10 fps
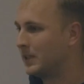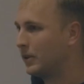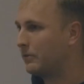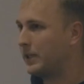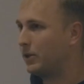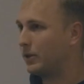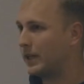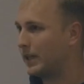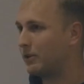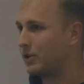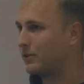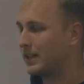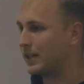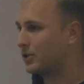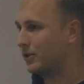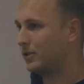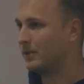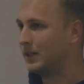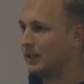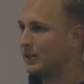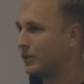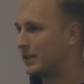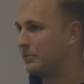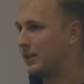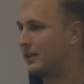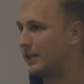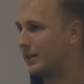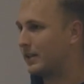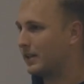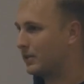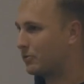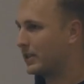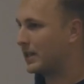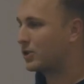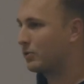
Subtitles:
with an EOA, every transaction you get immediately a transaction